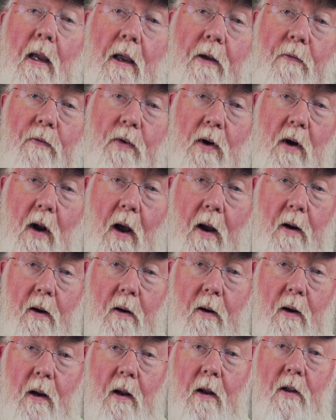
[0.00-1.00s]
if you're not,
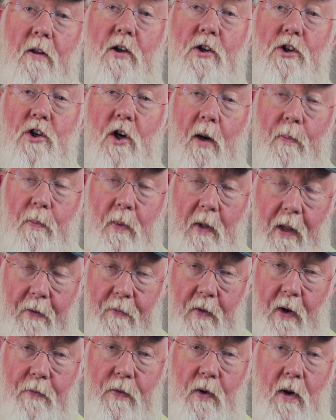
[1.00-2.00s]
the sharp
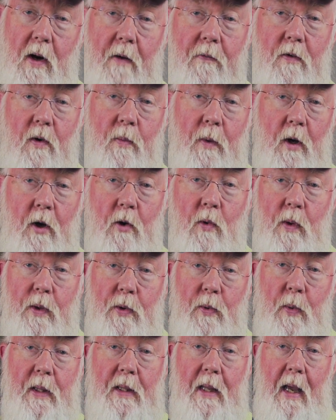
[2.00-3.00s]
11, if you're not familiar
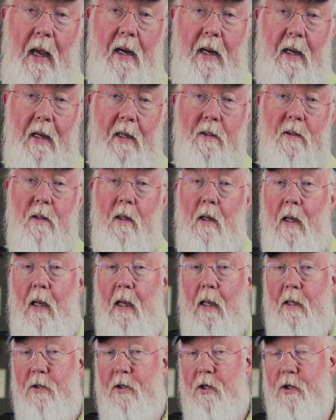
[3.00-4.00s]
with what that is,
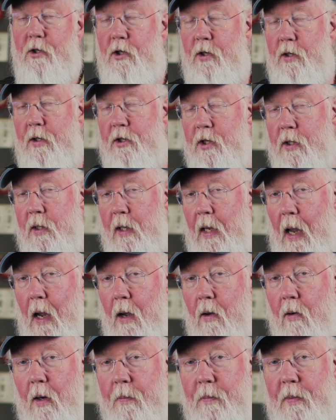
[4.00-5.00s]
it's just you just
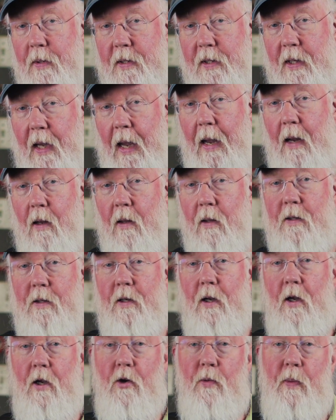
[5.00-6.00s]
count up the scale
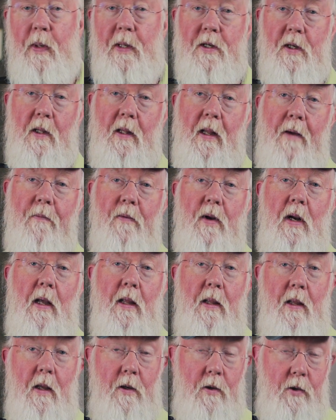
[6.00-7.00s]
until you reach 11
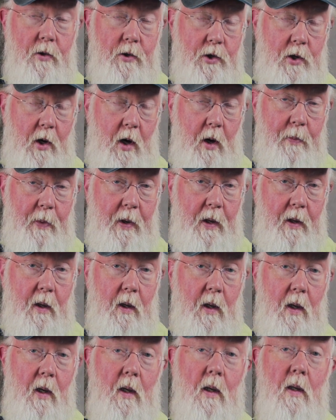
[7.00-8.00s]
and then you sharp it.
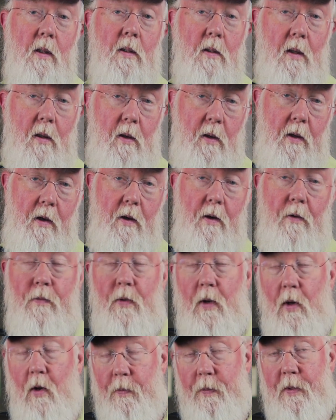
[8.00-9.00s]
So if
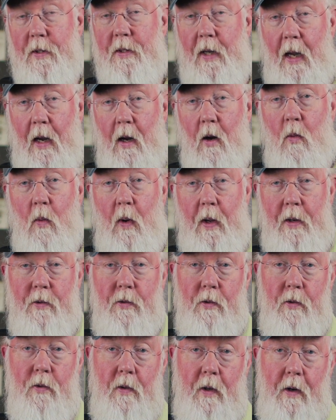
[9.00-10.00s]
you go up the scale, 1,
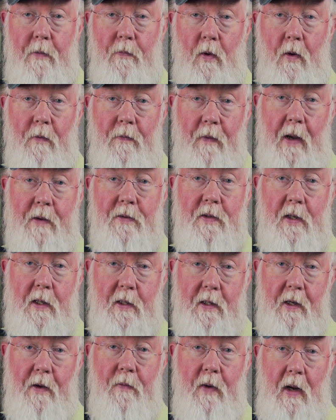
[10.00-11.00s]
2, 3, 4, 5,
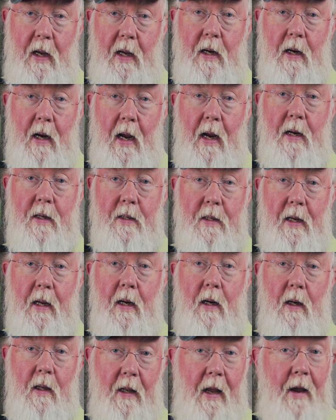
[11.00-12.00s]
6, 7, 8, 9,
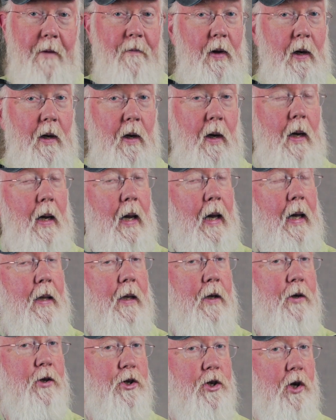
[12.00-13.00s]
10, 11,
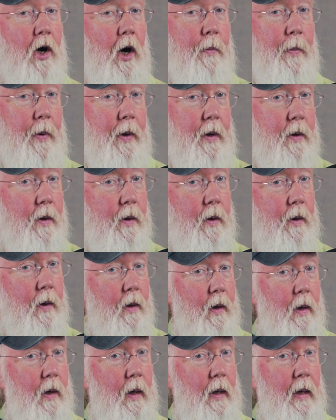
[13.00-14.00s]
and then you sharp it,
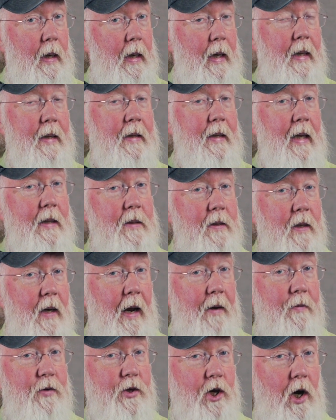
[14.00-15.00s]
that's an
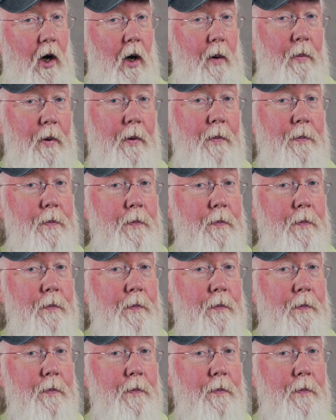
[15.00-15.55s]
F sharp.